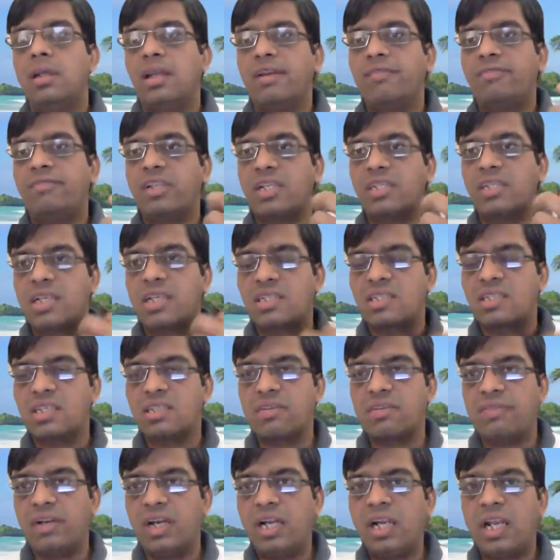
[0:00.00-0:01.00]
if there is
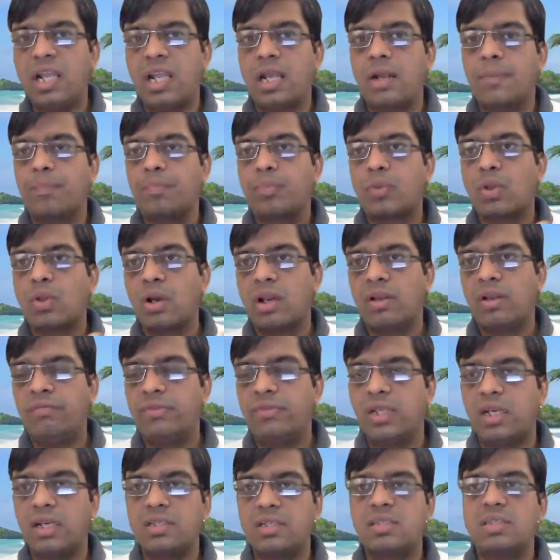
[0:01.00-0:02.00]
excessive intake, or if
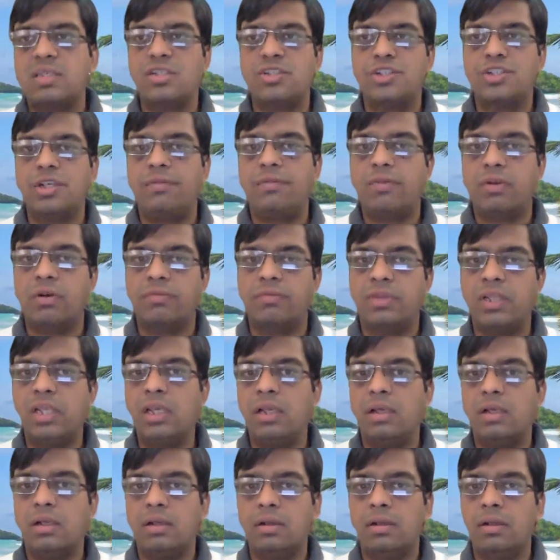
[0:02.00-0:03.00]
there is shift of
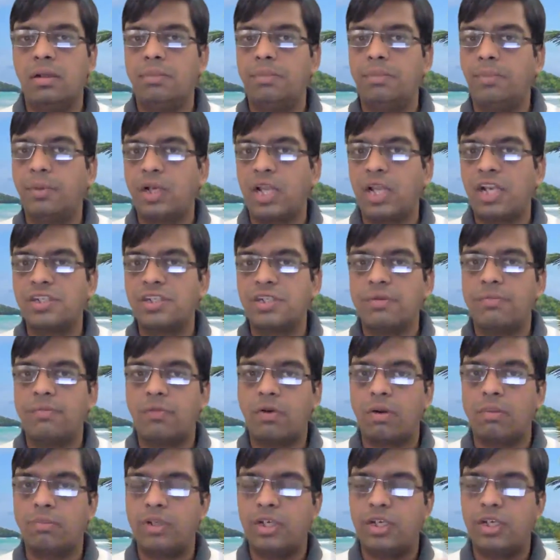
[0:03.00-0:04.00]
the potassium
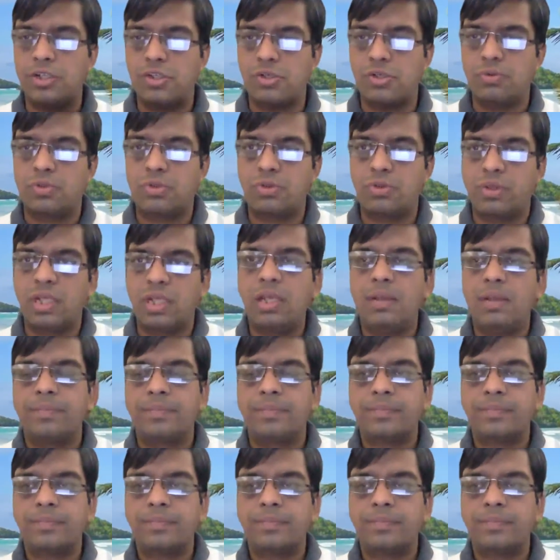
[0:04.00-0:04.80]
from the tissues to the